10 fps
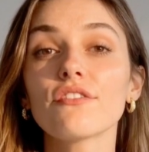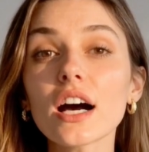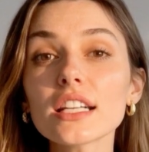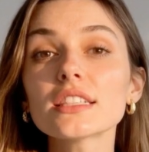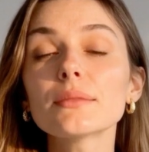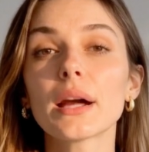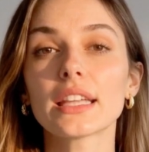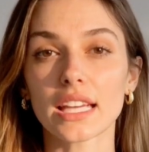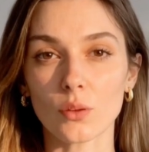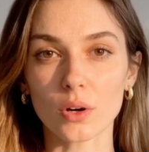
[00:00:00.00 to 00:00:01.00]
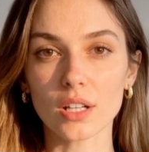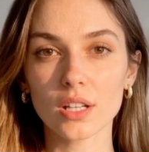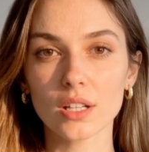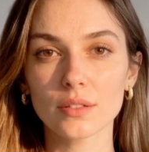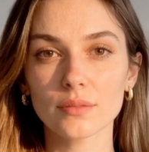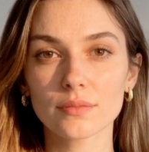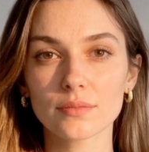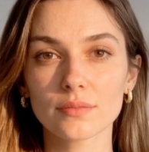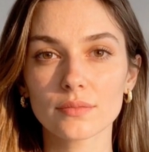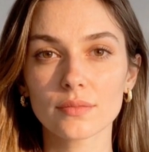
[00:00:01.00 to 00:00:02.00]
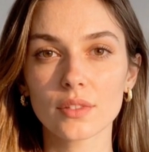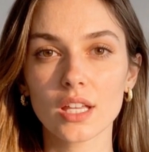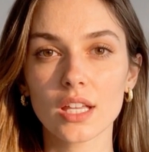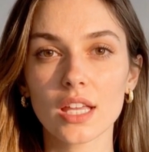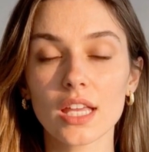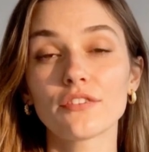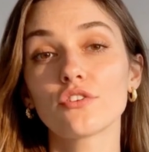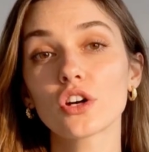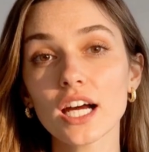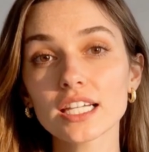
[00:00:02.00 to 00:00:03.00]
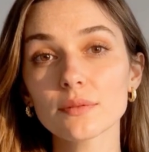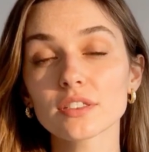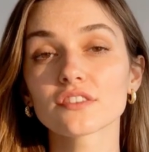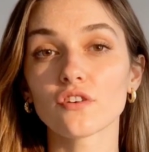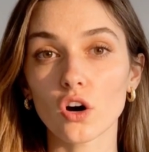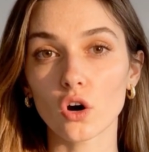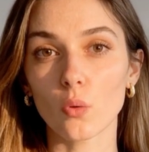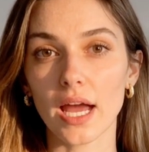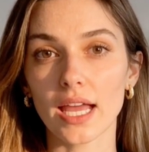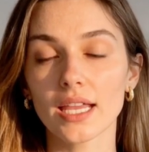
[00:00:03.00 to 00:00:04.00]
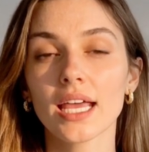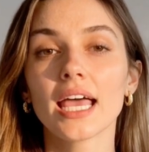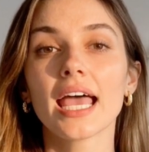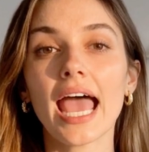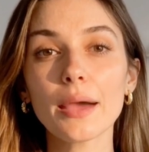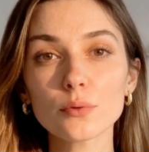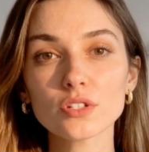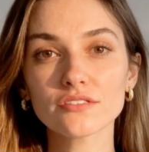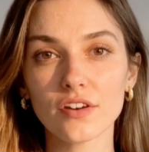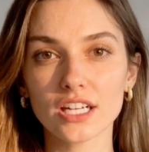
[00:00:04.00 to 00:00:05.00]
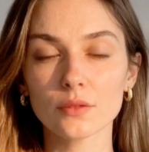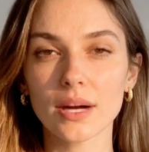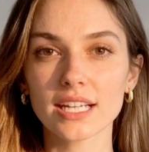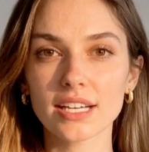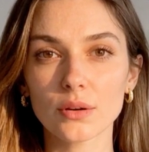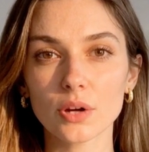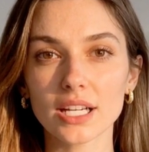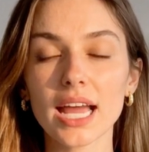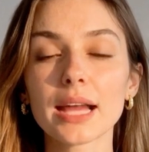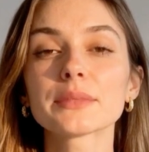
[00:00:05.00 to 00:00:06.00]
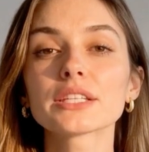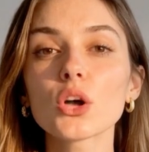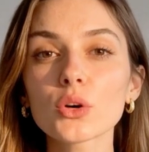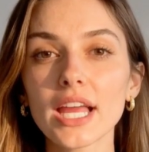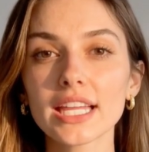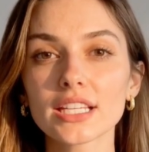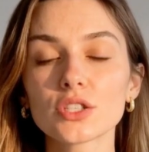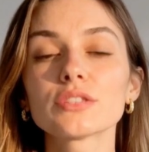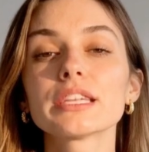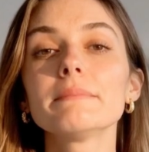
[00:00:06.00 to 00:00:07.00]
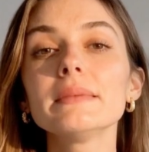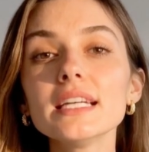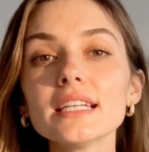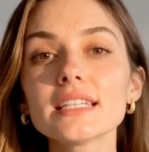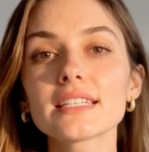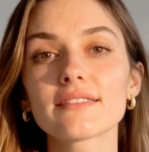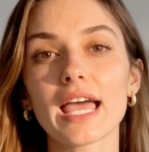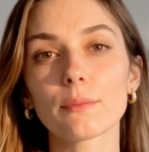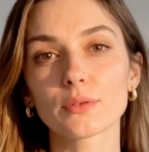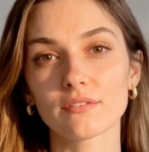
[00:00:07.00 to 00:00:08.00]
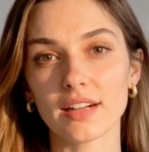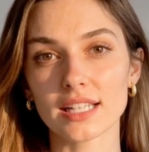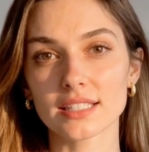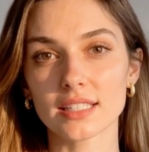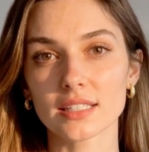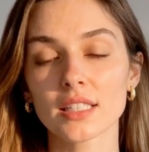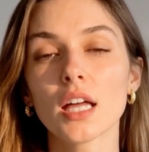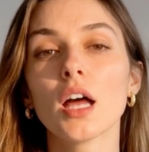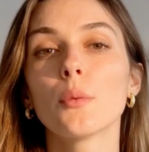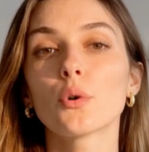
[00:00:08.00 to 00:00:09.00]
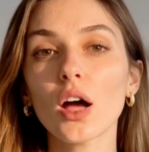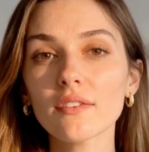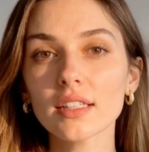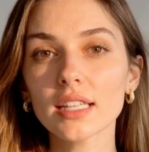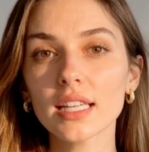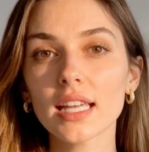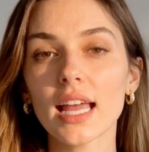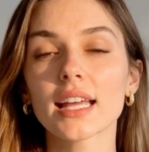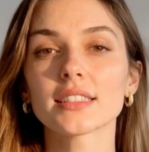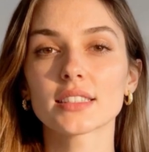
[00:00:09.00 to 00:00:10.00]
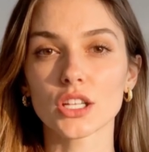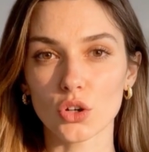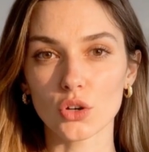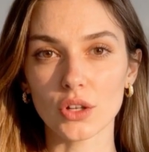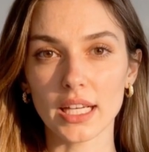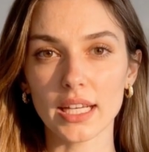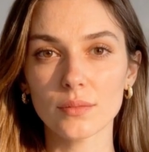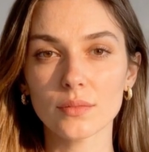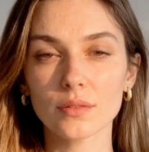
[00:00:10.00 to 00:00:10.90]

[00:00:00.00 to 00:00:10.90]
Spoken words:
Find My Network. If your item is far away, Apple's Find My Network helps locate it using millions of Apple devices, privately and securely.